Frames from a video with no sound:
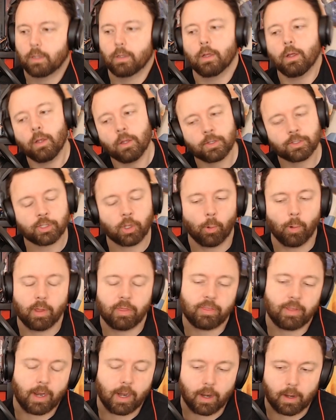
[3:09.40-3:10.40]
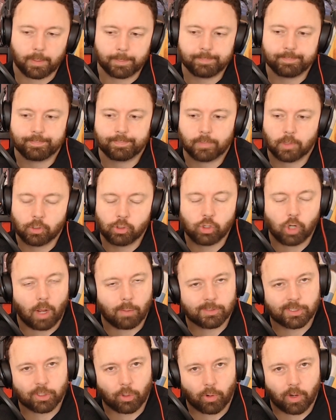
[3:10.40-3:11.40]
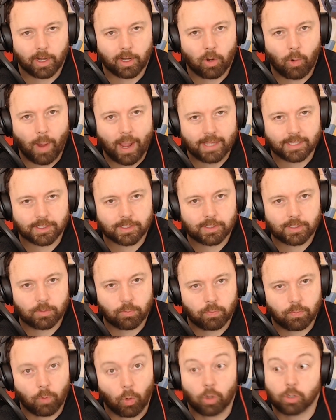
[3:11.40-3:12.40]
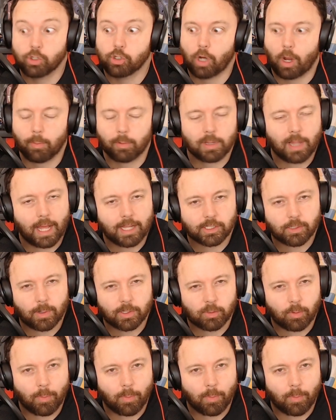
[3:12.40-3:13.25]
So with their job story quests or job class quests,